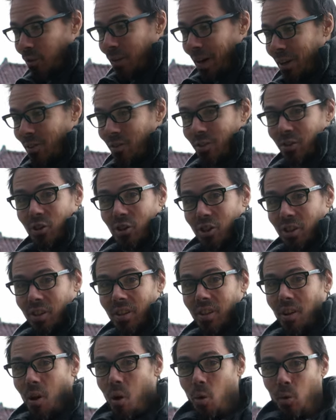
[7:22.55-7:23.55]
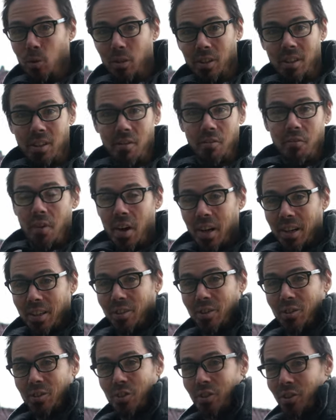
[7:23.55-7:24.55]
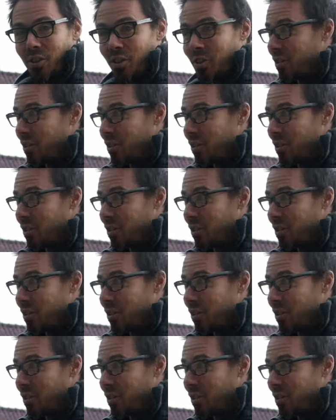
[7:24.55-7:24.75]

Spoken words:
around just holding the files,